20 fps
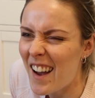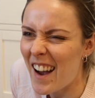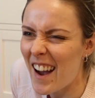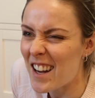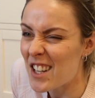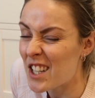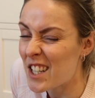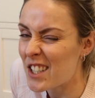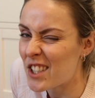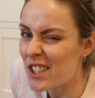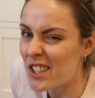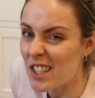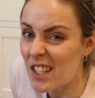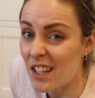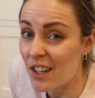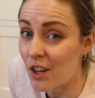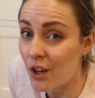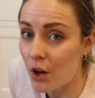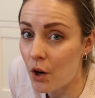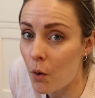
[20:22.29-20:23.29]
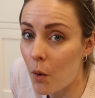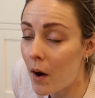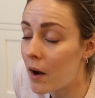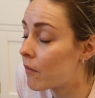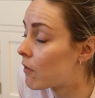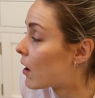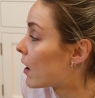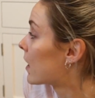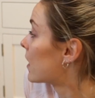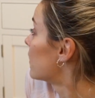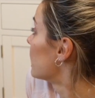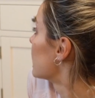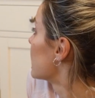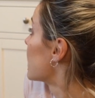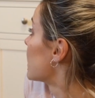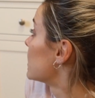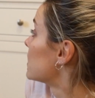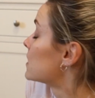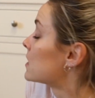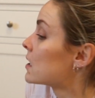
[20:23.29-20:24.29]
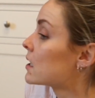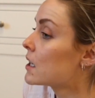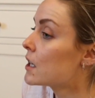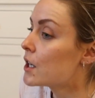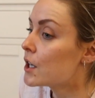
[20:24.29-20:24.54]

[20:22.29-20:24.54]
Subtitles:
actually just didn't look quite right in the end.